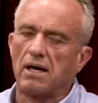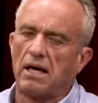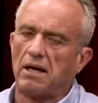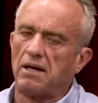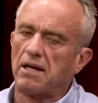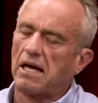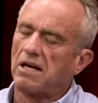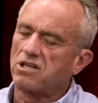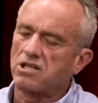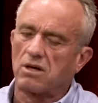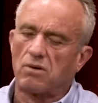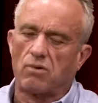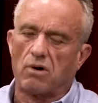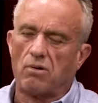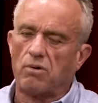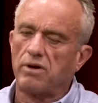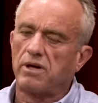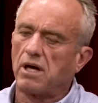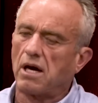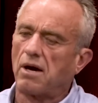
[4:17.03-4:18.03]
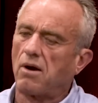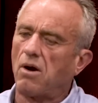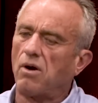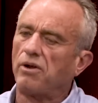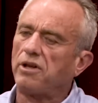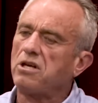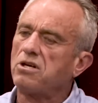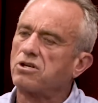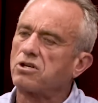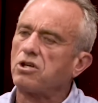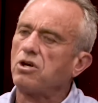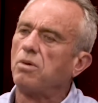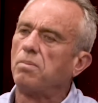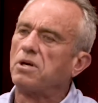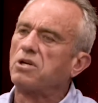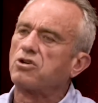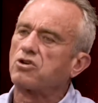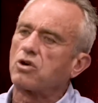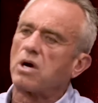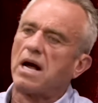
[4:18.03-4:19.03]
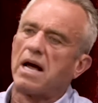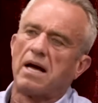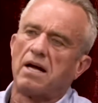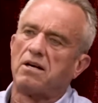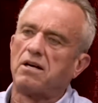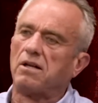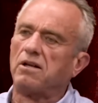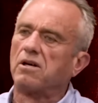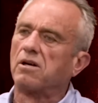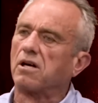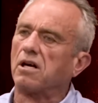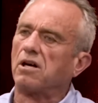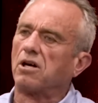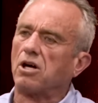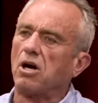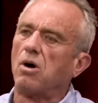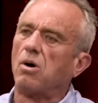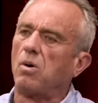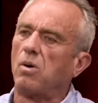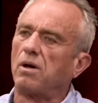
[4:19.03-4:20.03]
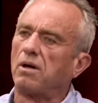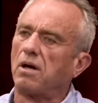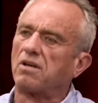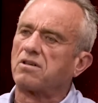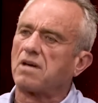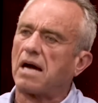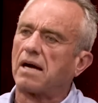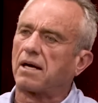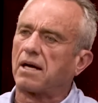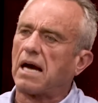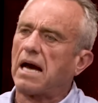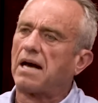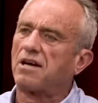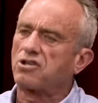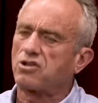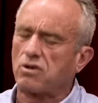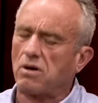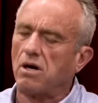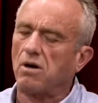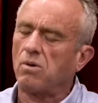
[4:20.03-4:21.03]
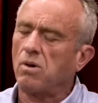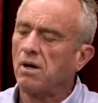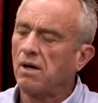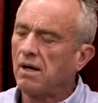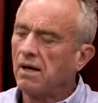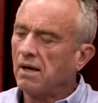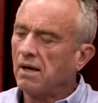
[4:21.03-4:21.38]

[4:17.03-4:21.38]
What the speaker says: And they said, "Well, we got all these Cubans trained, and they're going to go attack Castro."